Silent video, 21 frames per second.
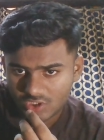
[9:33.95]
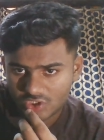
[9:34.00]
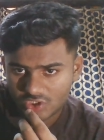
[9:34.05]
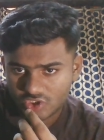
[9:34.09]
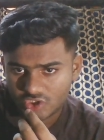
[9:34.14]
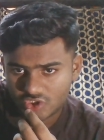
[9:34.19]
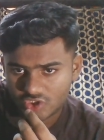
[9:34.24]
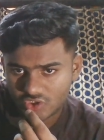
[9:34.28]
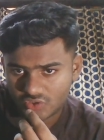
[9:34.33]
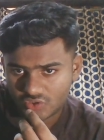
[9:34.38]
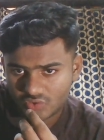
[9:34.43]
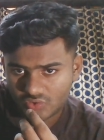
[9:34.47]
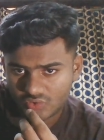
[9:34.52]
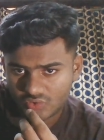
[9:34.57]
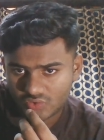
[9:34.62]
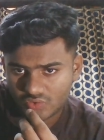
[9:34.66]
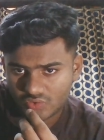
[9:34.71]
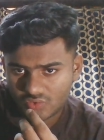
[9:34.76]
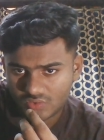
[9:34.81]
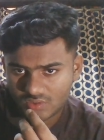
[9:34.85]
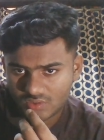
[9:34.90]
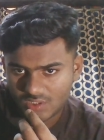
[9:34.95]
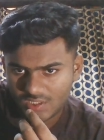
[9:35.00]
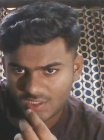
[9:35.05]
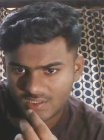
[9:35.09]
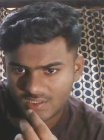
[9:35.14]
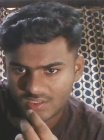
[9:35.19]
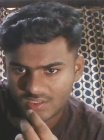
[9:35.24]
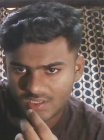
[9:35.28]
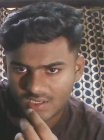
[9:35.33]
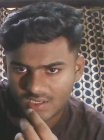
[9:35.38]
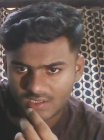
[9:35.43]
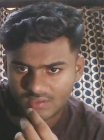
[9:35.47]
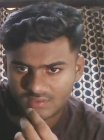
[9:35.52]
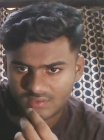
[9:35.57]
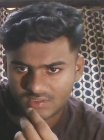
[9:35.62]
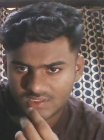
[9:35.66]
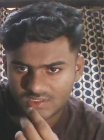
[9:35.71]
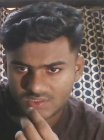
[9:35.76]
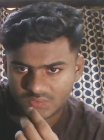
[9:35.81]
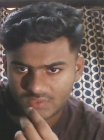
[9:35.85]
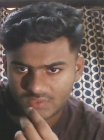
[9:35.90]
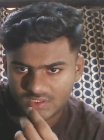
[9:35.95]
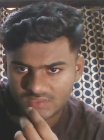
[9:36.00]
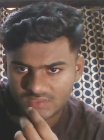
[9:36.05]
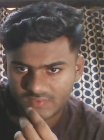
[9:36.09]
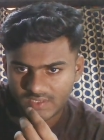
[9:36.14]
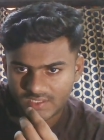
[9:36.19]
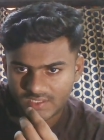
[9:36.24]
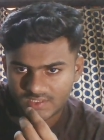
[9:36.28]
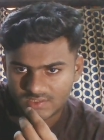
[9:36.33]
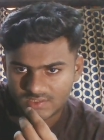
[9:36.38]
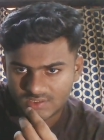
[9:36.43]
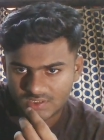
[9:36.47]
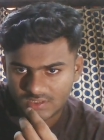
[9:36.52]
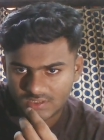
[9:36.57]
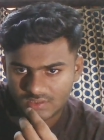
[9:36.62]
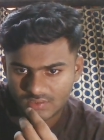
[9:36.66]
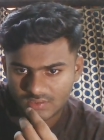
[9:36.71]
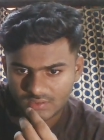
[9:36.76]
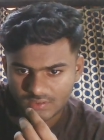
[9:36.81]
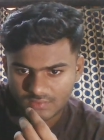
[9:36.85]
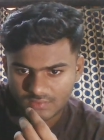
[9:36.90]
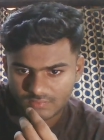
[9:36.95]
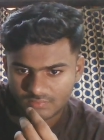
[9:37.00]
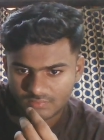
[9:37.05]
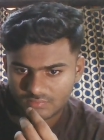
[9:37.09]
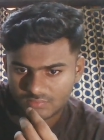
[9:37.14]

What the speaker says: So yeah, this one is very easy. Yes.